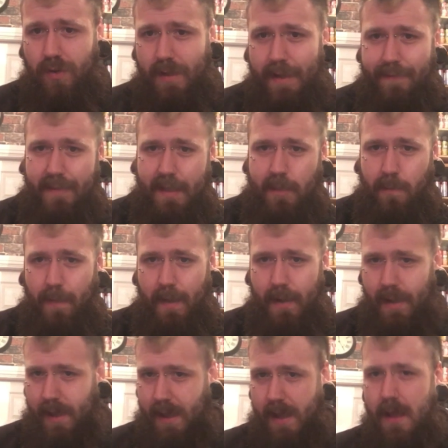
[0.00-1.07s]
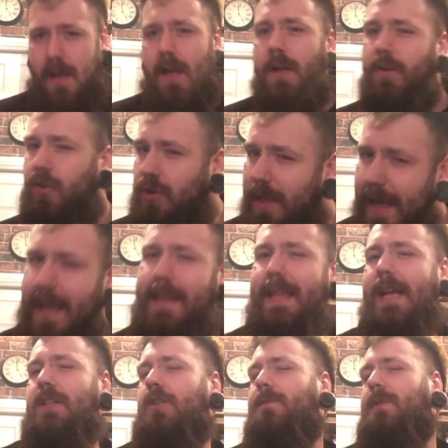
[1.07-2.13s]
underneath this bit here. Just hit
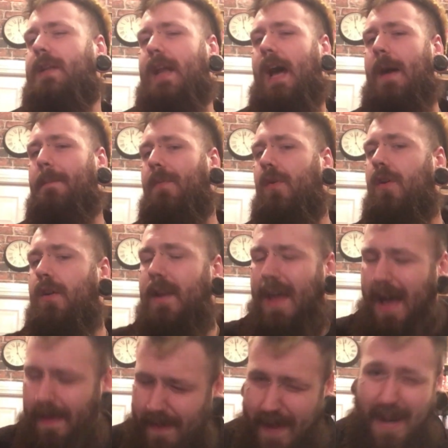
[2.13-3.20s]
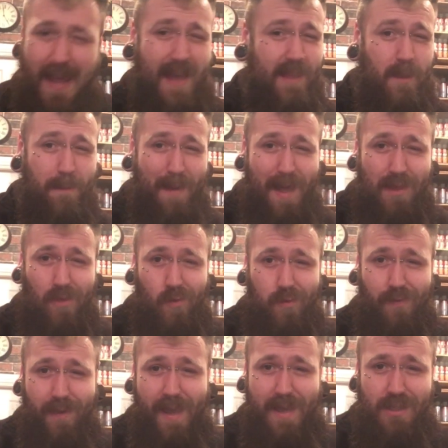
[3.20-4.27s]
that subscribe button and then hit the bell
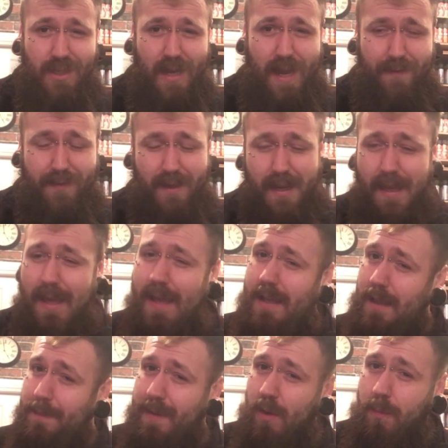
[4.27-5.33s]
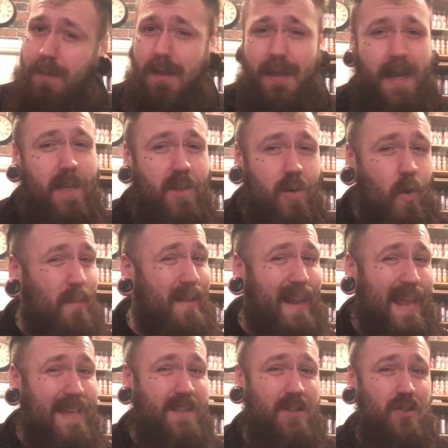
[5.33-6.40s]
notification after it, and be up to date on all my
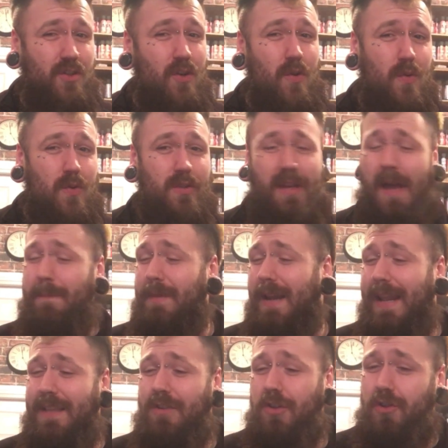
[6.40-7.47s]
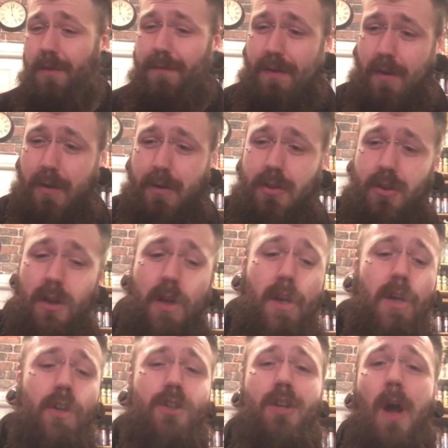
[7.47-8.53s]
latest news and my latest reviews.
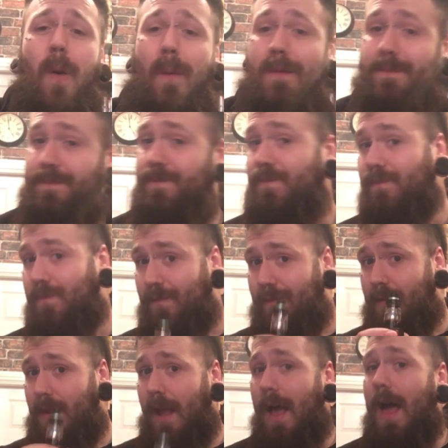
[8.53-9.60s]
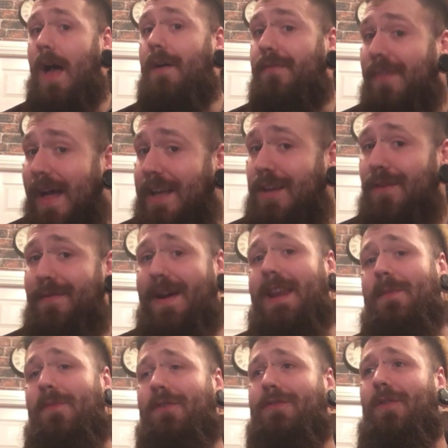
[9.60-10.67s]
So, thank you
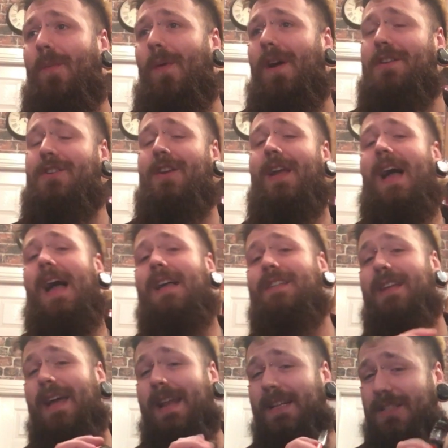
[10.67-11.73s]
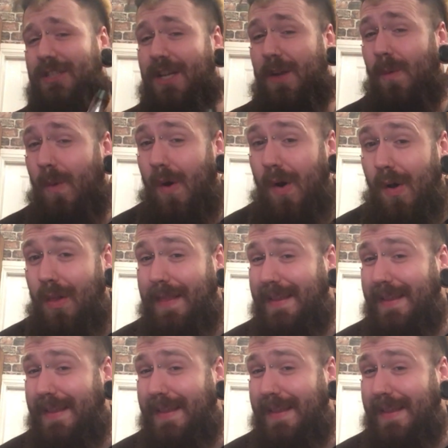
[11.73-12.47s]
very much for watching, guys, and I'll see you all